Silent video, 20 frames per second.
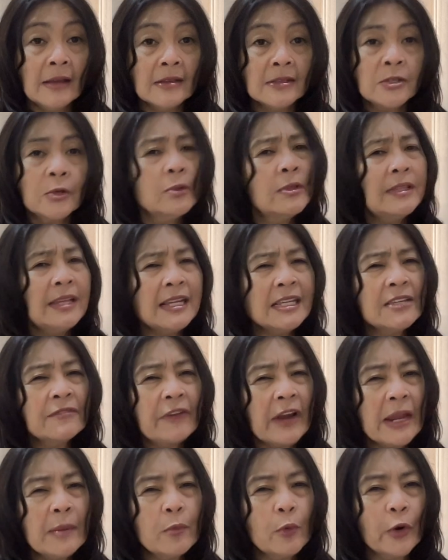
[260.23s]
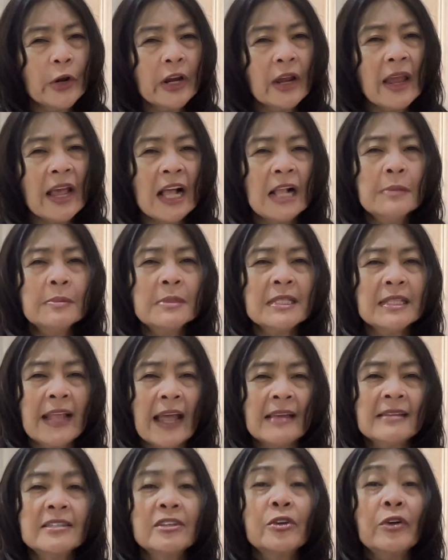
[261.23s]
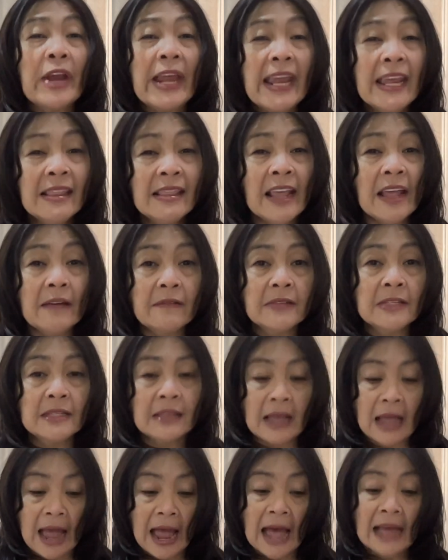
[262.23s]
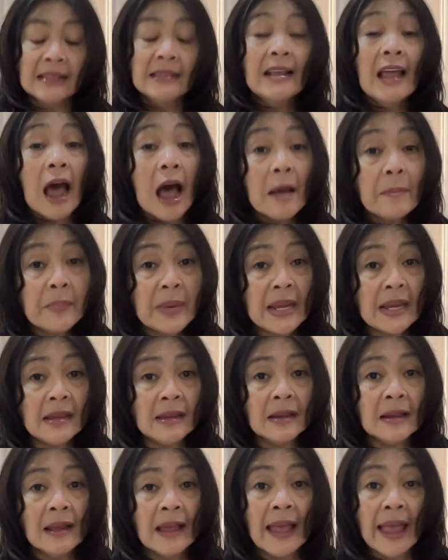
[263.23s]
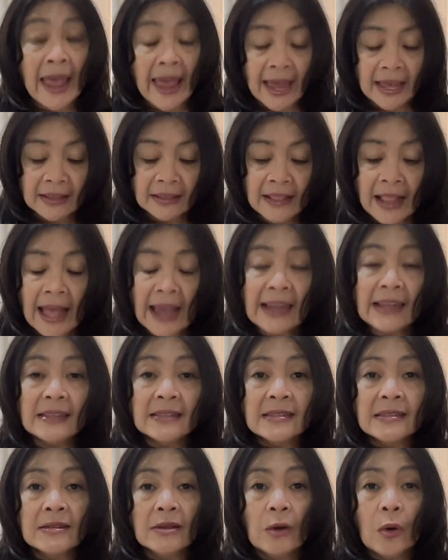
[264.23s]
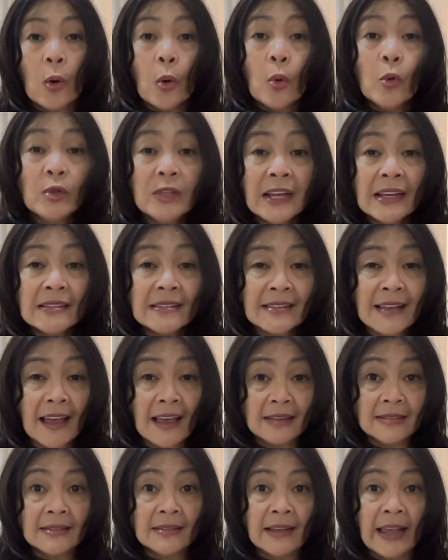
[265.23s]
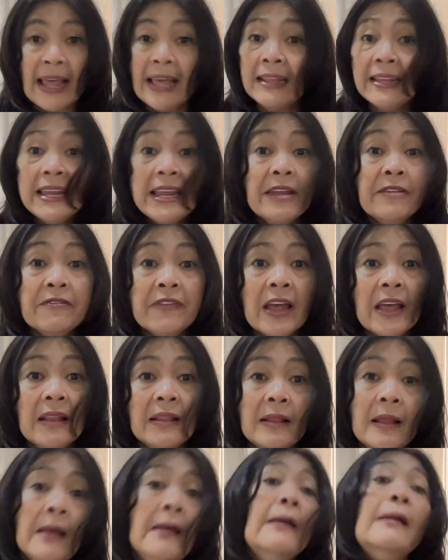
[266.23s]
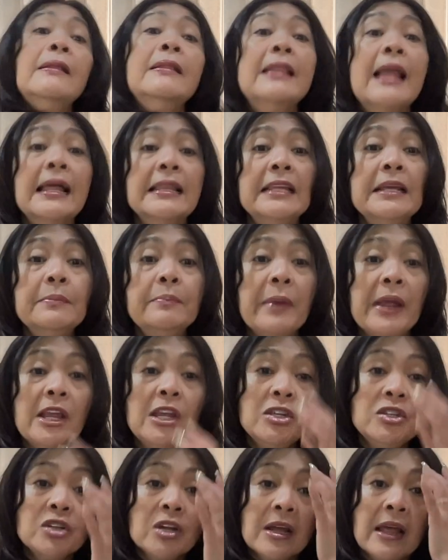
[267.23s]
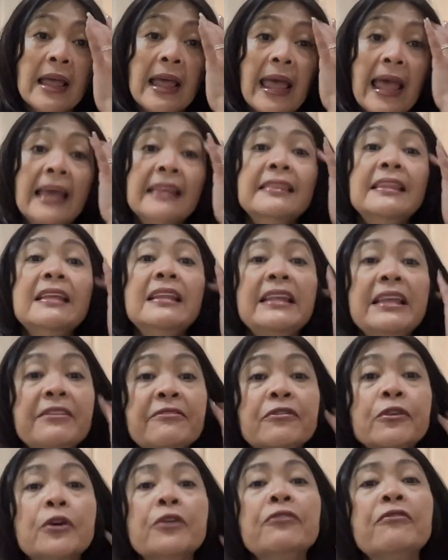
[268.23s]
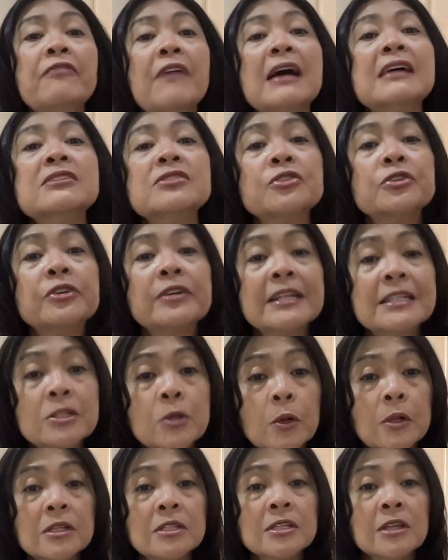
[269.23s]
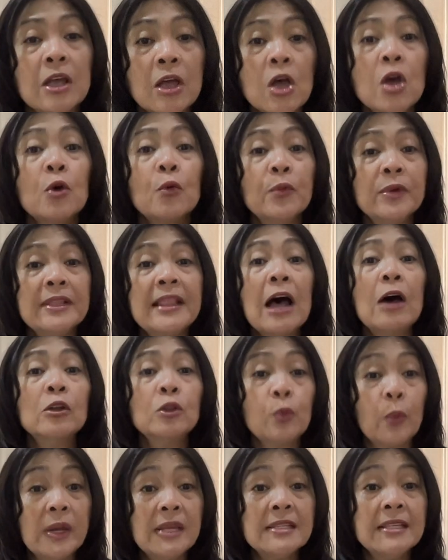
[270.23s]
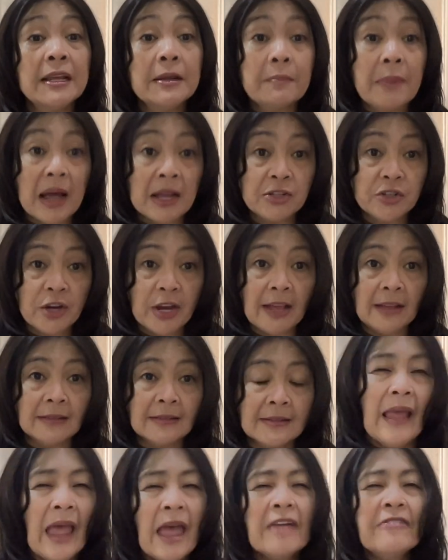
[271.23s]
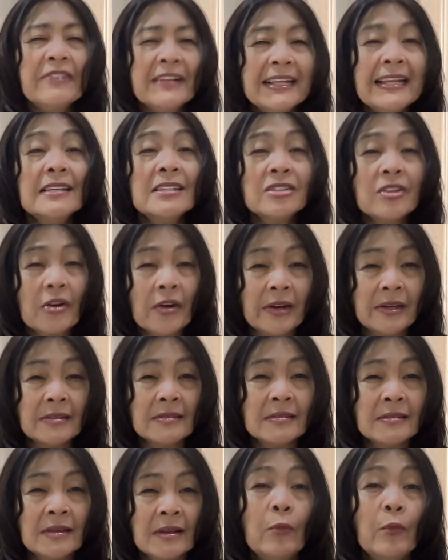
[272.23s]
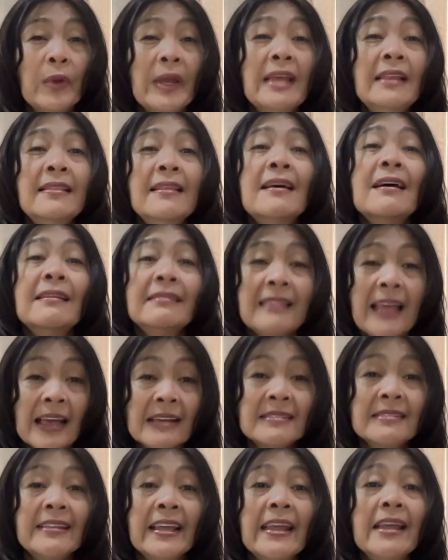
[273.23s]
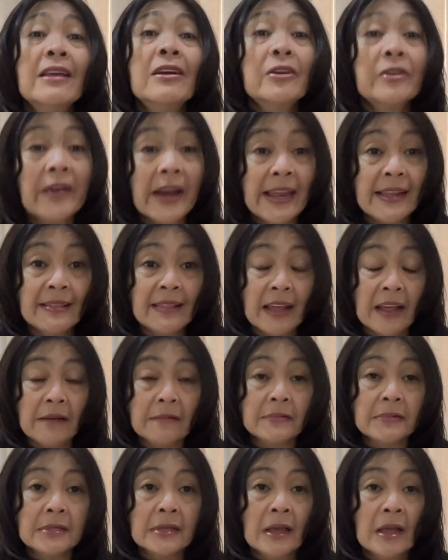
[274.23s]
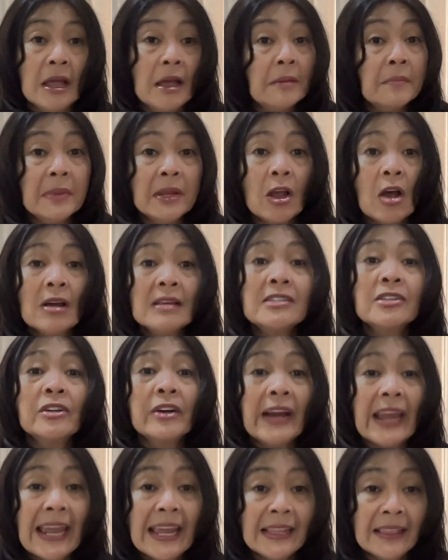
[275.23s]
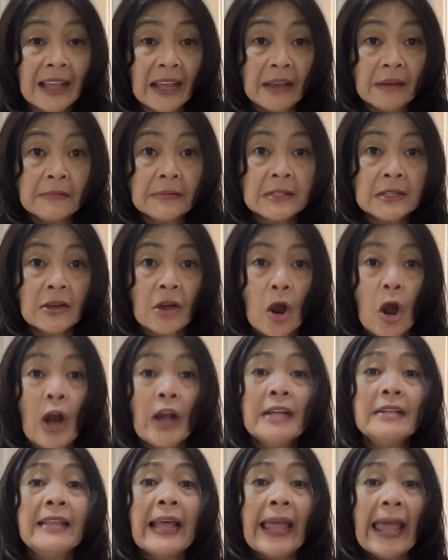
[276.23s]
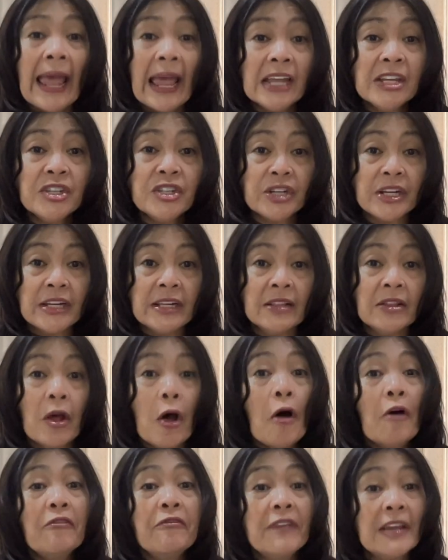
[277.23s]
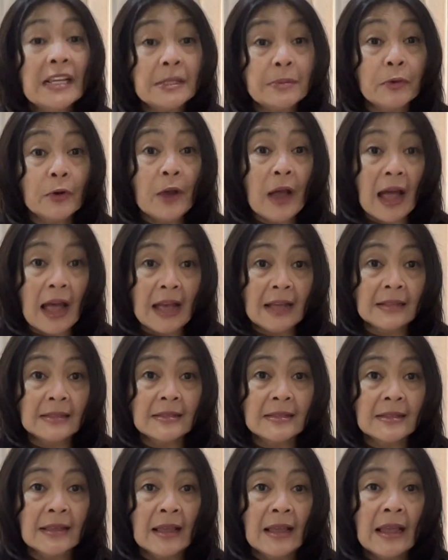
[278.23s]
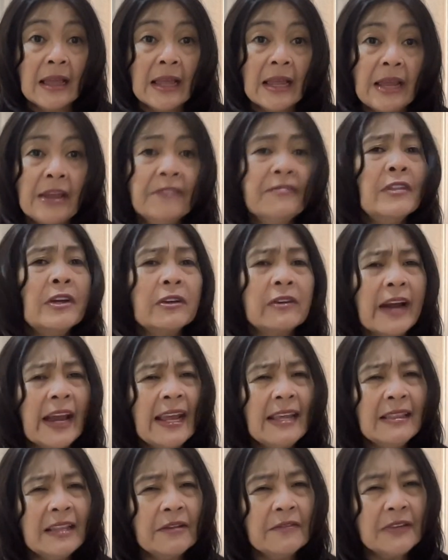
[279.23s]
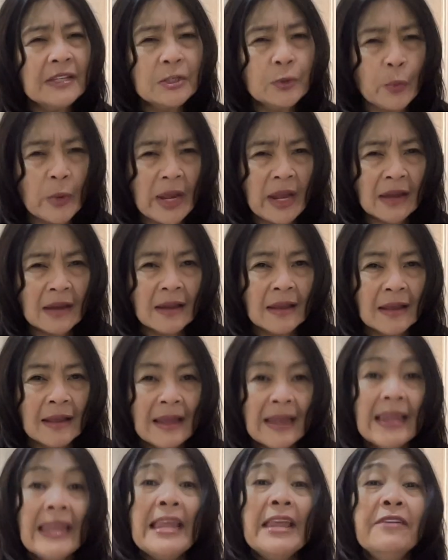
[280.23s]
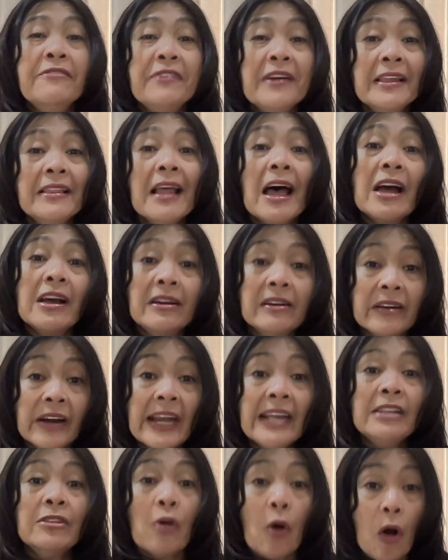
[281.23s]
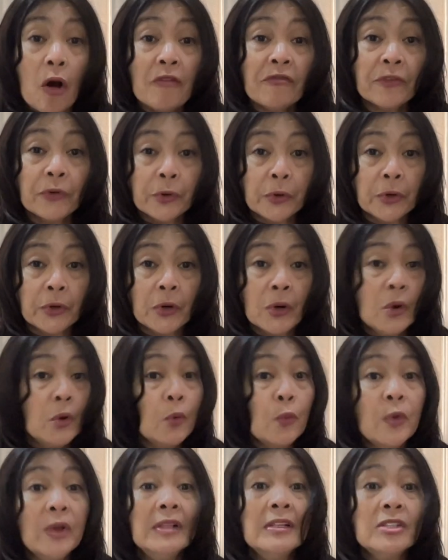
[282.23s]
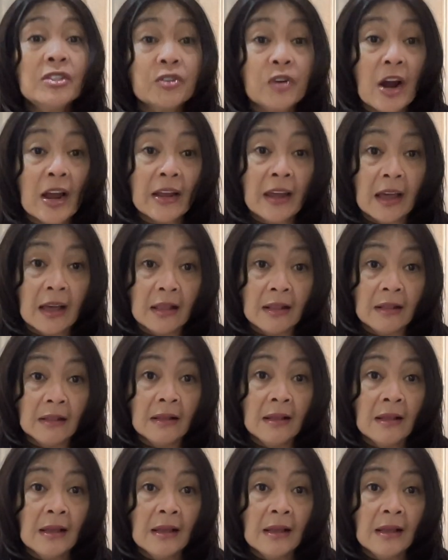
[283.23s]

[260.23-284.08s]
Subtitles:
So this framework helps test creatives, ad copy, headlines, audiences, and even landing page and deliver faster results without wasting budget. Everything starts with testing creatives because creatives are the engine of Facebook ads. If the creative is weak, even a great offer will struggle.